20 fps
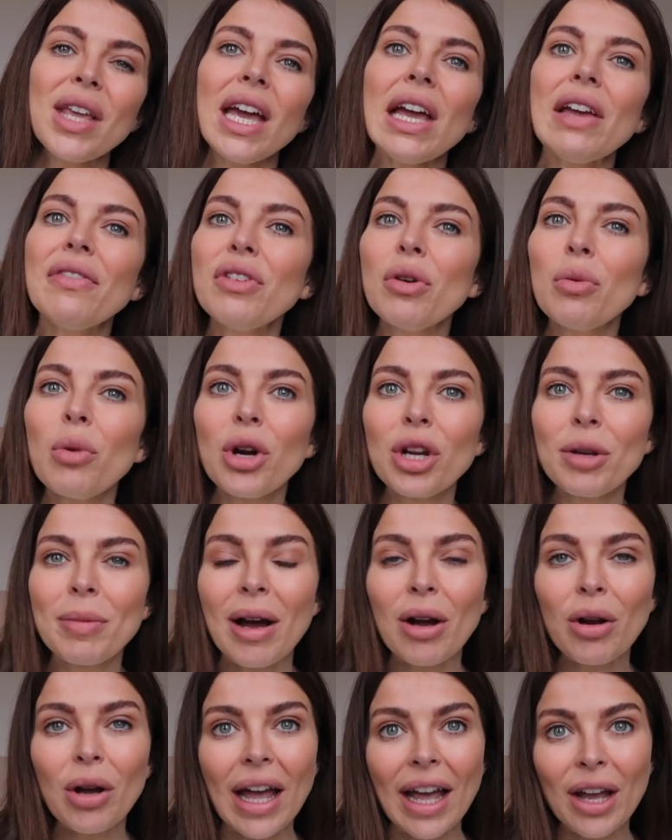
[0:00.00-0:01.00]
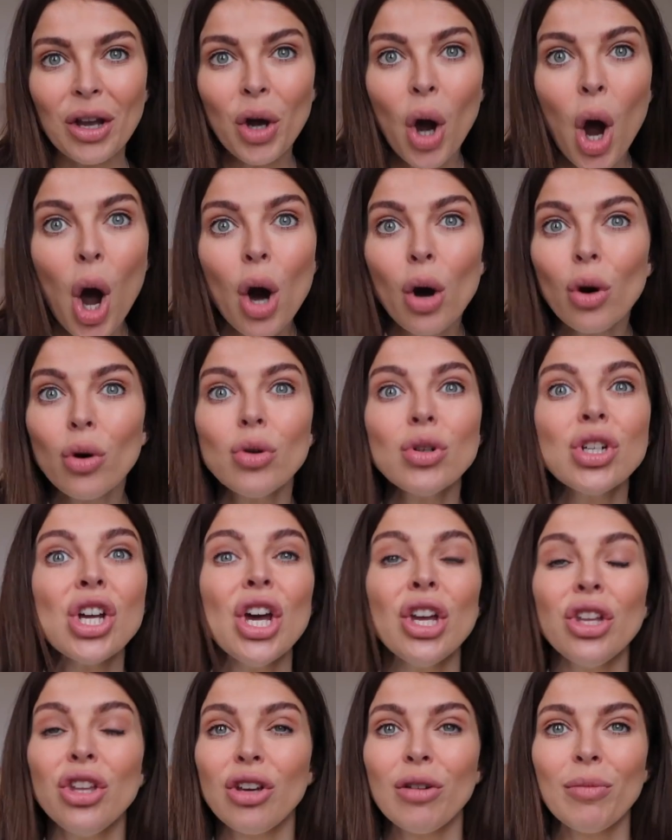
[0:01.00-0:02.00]
If you're worried about getting cold,
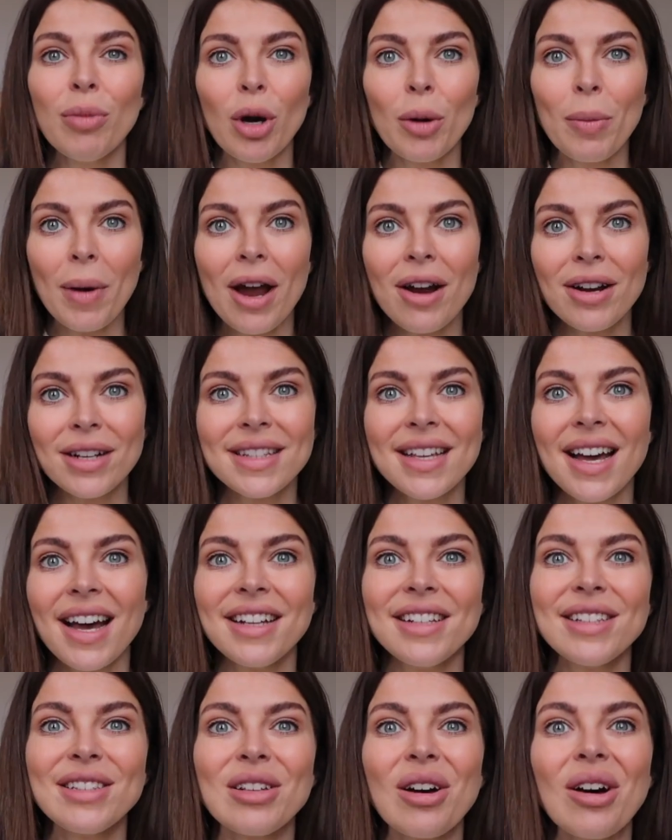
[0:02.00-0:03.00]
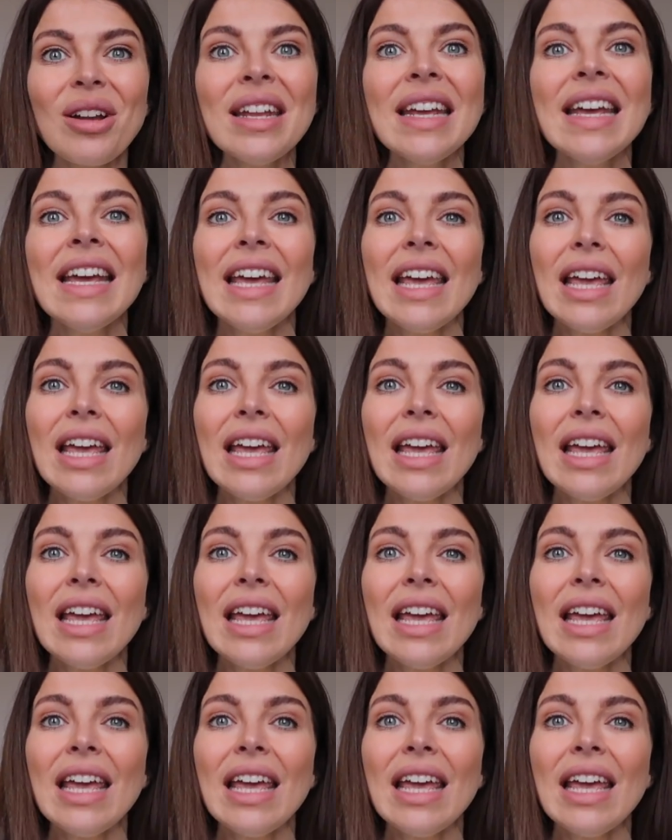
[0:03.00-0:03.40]
you can put a pair of tights on.